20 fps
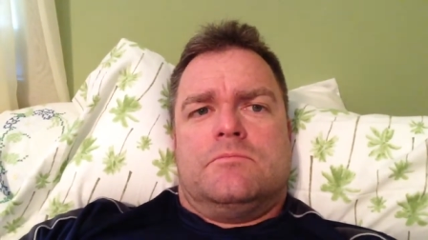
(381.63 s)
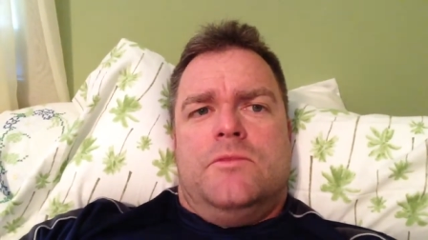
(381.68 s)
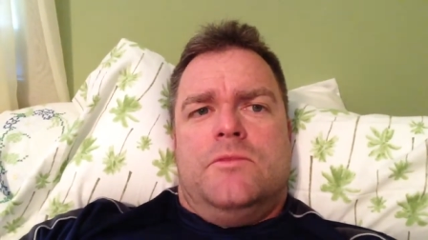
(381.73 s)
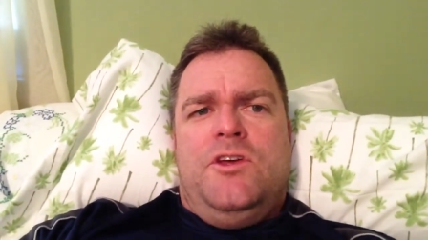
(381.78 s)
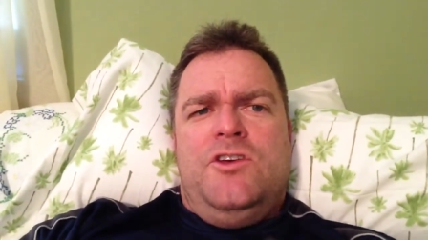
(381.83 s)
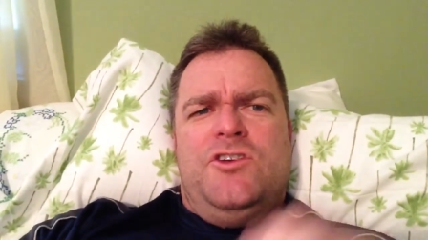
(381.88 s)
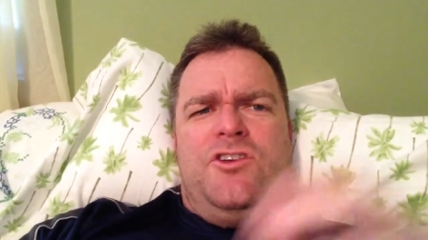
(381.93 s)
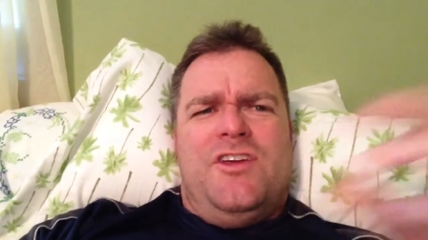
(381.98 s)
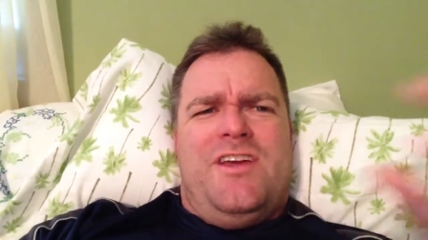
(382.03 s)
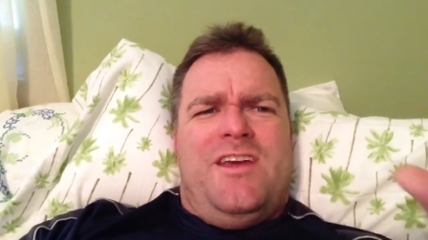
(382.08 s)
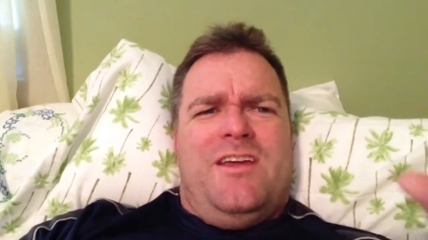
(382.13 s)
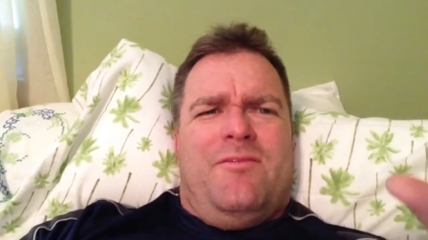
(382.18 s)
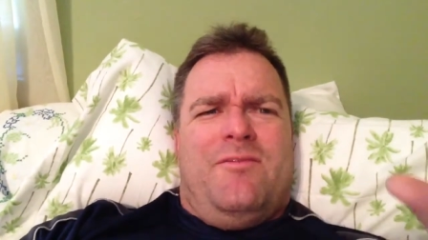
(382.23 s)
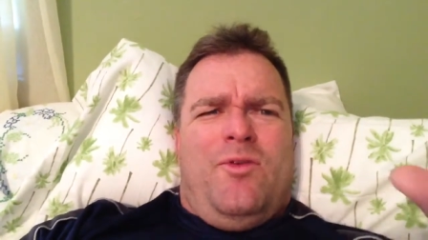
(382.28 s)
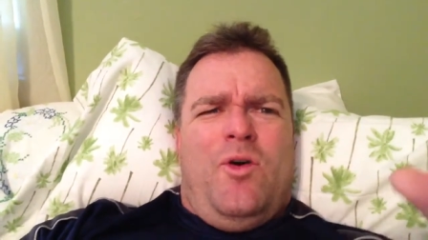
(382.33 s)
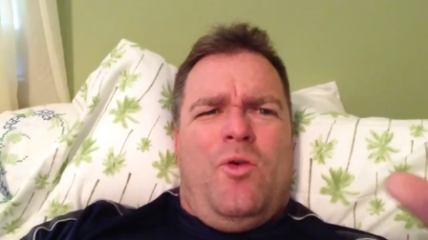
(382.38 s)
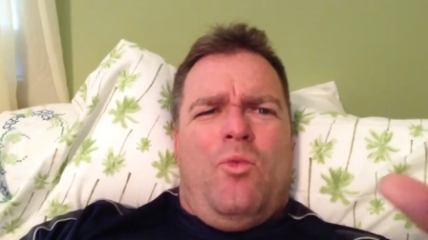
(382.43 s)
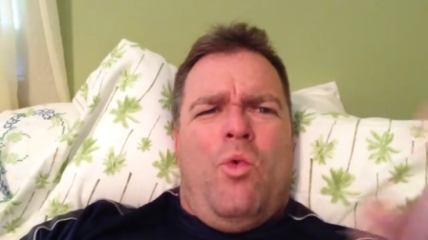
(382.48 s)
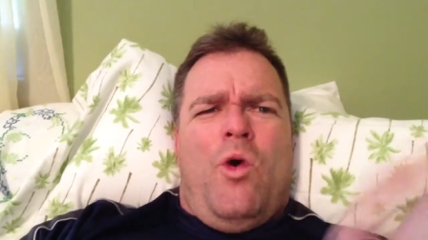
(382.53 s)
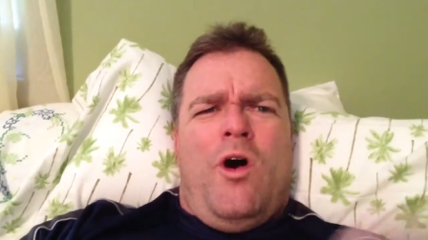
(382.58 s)
usually you get
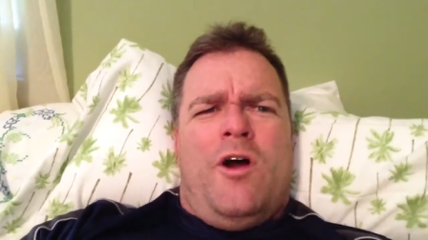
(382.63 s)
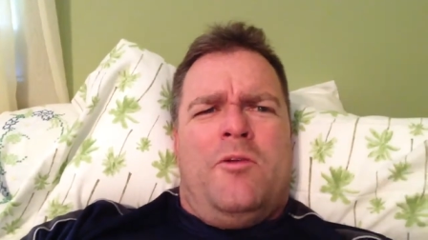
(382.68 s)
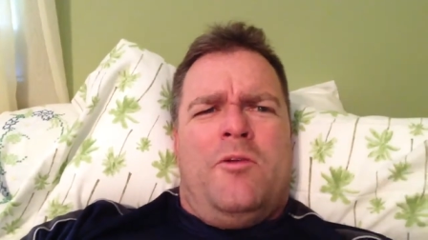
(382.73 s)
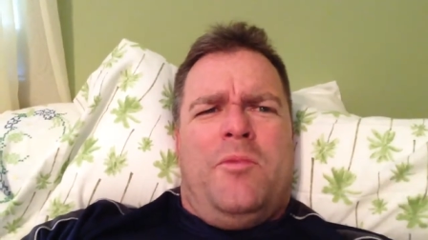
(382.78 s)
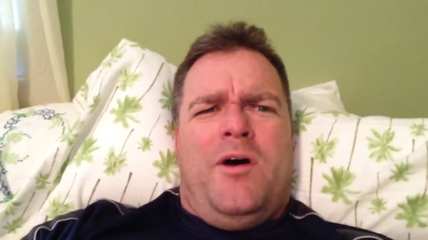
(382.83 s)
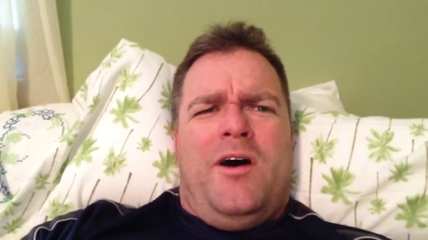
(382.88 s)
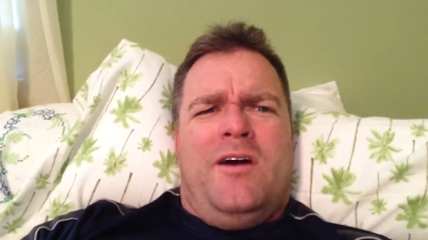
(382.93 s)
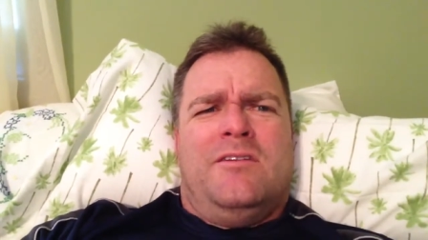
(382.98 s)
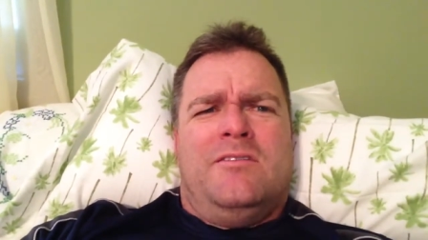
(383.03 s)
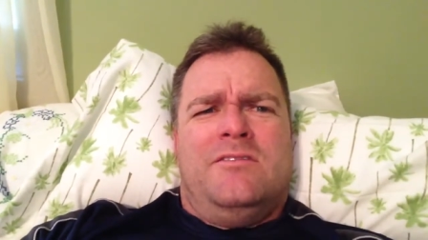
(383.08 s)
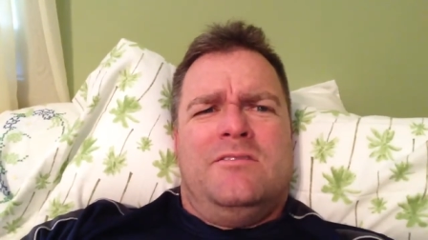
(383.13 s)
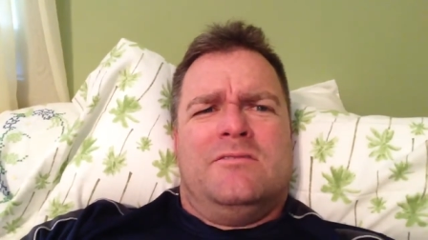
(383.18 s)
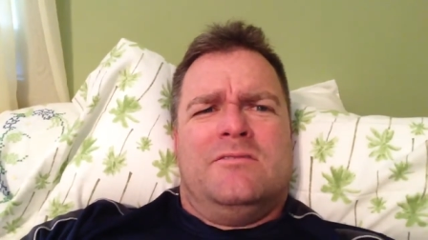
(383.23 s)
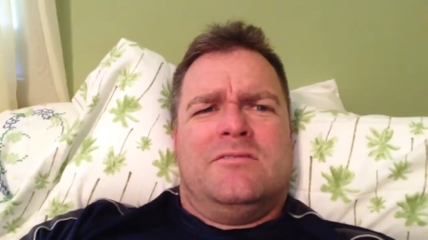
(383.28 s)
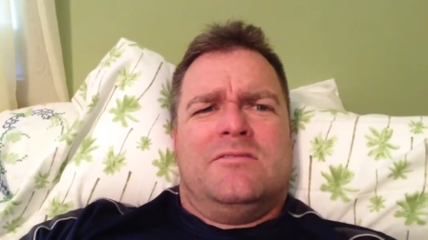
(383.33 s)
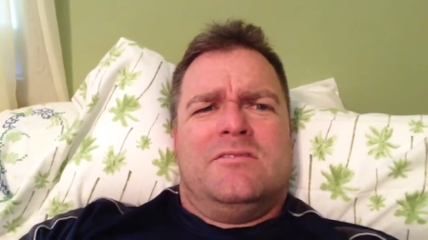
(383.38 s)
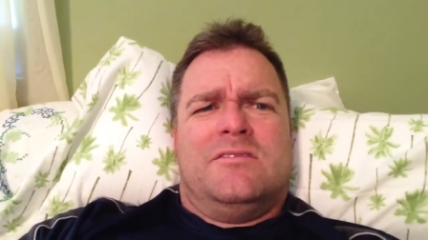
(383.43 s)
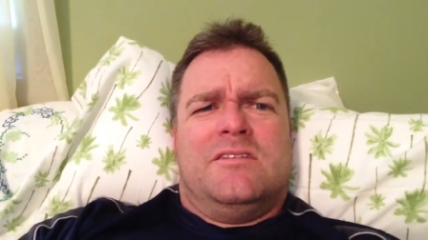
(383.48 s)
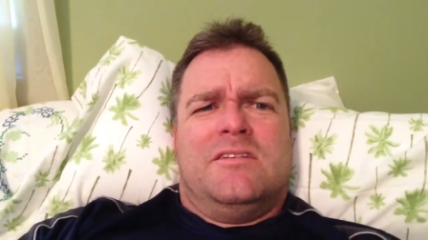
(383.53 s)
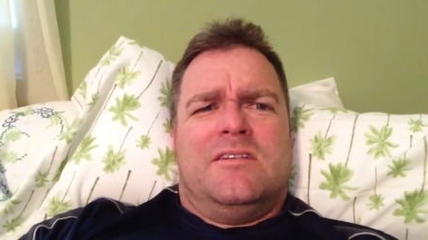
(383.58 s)
a water bottle,
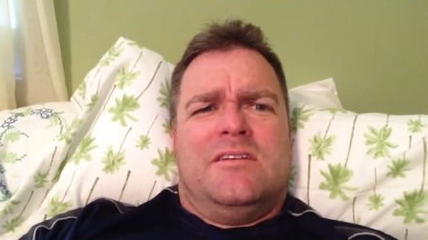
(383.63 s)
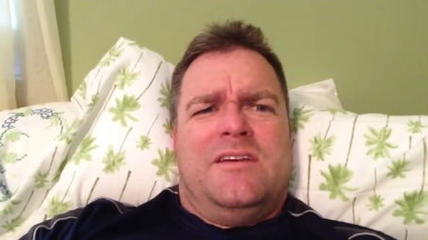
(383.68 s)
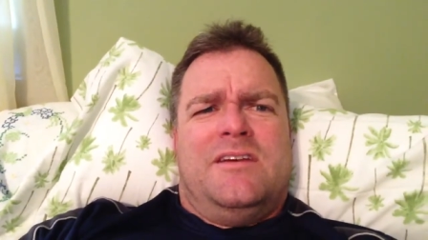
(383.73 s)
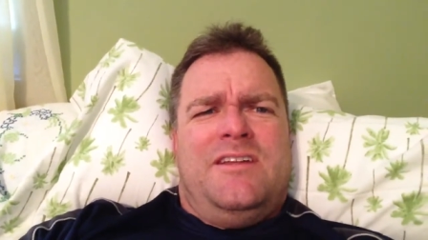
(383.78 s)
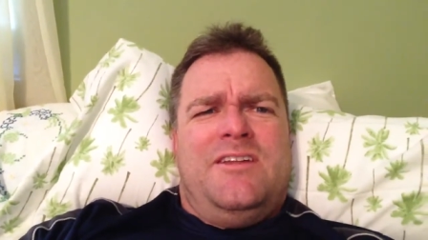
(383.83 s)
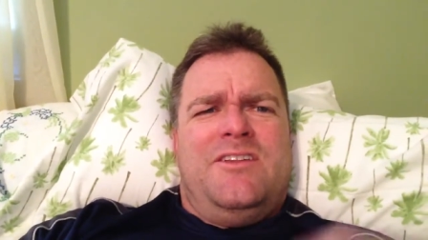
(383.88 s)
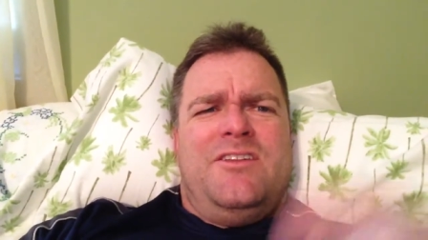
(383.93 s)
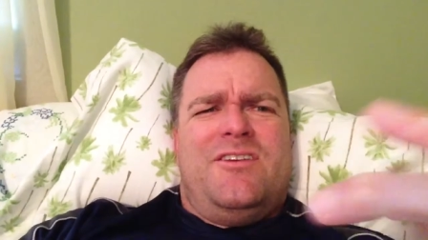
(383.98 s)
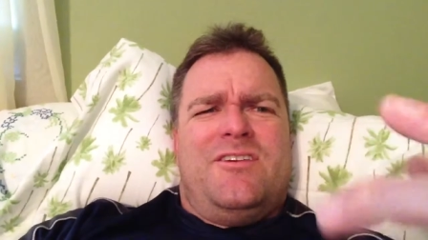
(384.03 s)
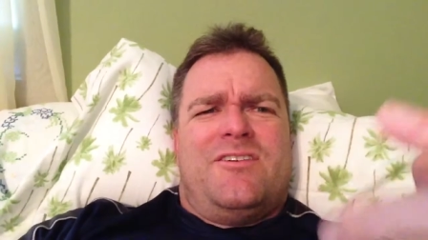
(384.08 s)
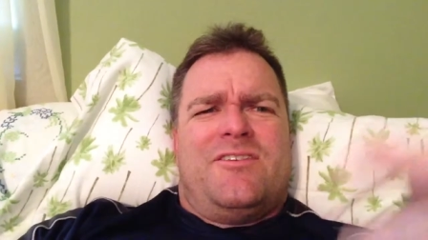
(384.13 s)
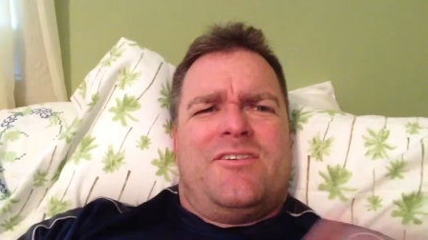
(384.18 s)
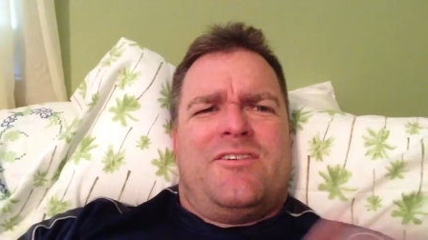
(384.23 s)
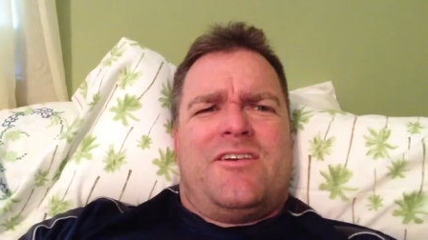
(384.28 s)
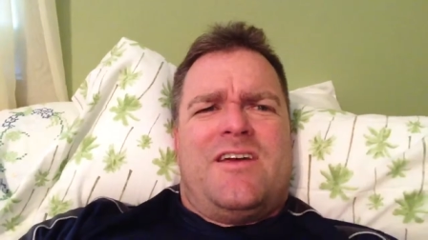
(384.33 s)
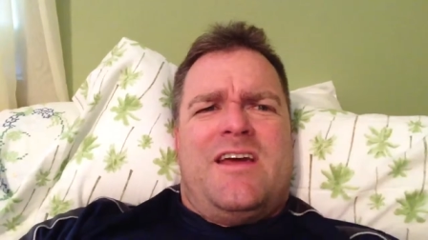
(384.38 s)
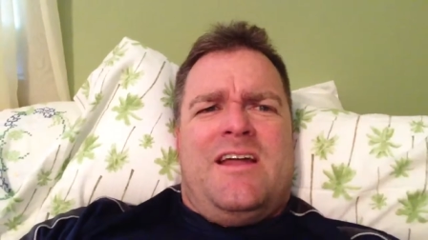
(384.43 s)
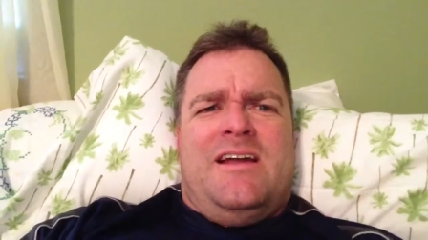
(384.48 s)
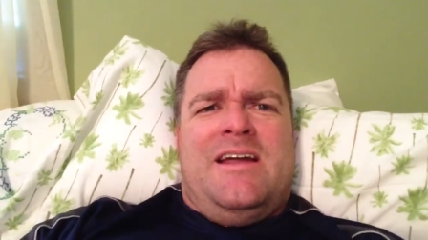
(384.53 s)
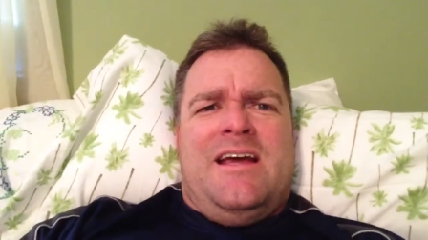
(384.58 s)
and they're
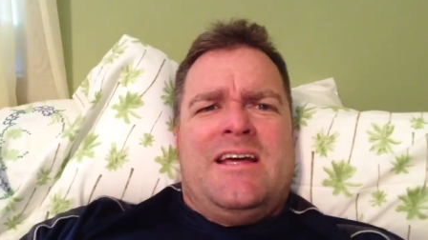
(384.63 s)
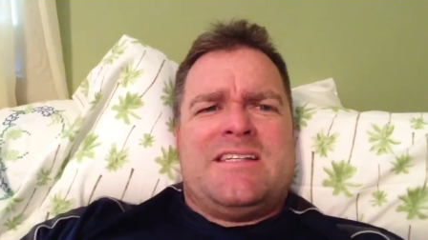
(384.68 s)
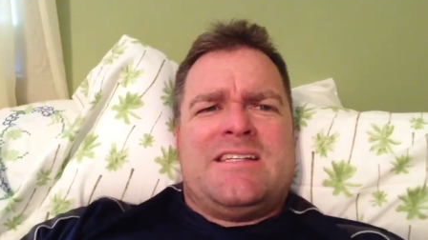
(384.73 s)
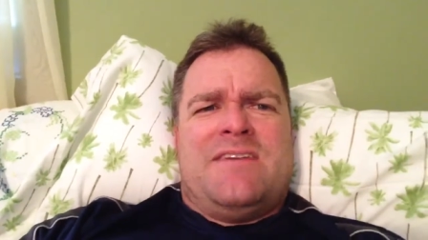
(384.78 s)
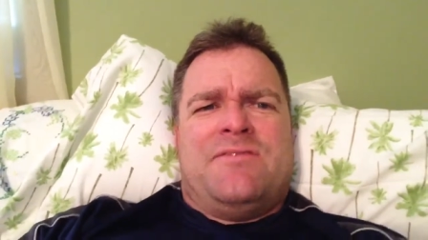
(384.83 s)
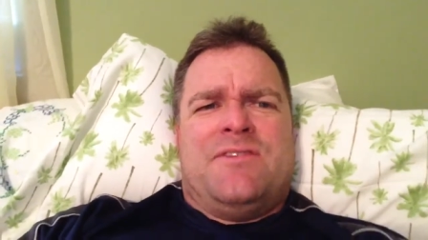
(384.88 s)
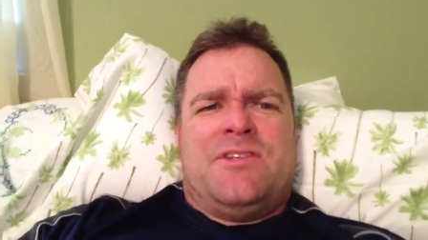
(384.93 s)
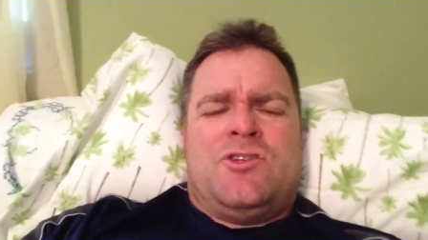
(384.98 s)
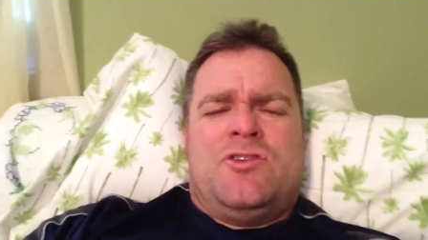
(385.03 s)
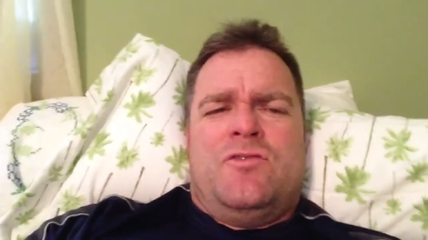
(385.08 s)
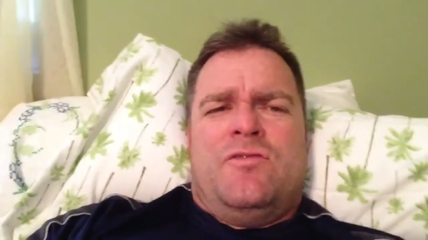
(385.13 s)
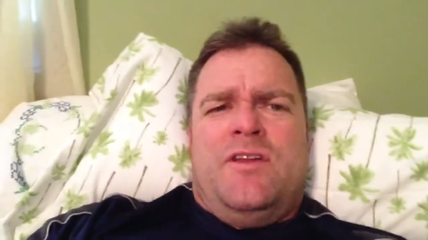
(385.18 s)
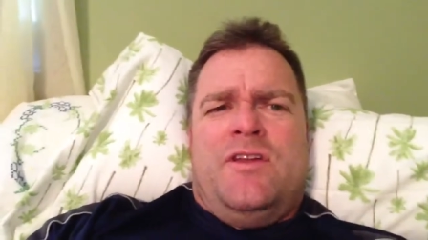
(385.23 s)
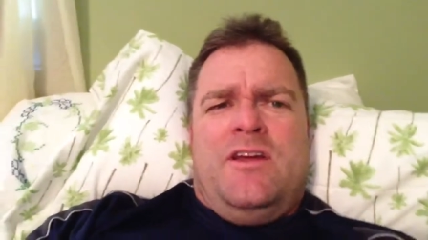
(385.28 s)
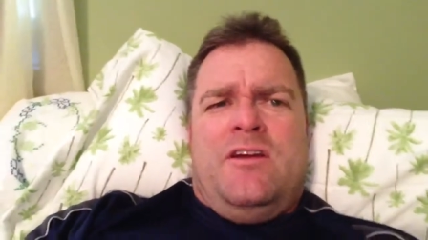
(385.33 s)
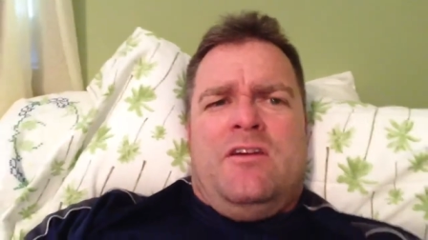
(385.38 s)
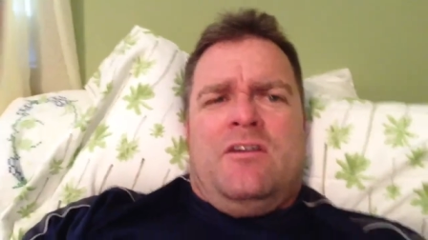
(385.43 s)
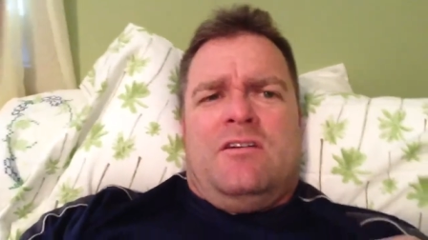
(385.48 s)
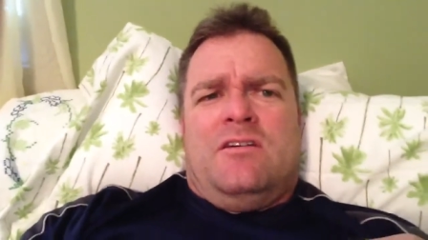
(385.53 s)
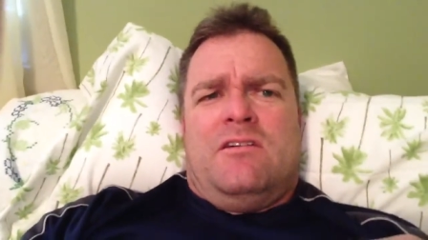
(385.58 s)
kind of nice to have a
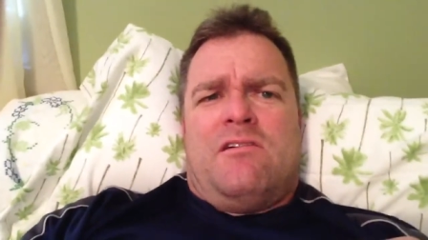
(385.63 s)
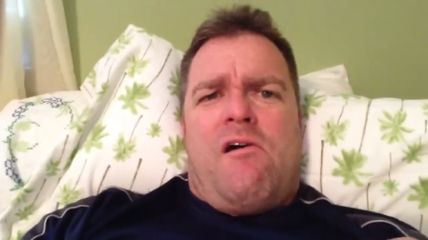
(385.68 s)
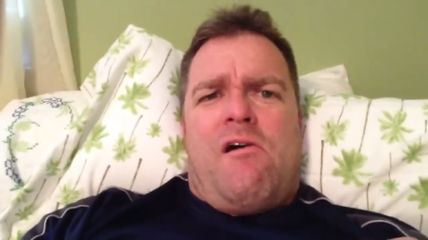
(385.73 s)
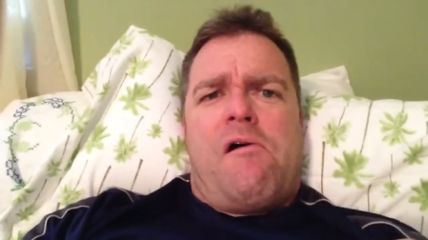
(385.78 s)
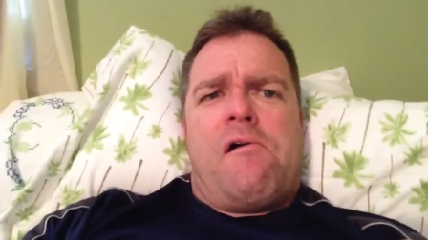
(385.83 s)
souvenir.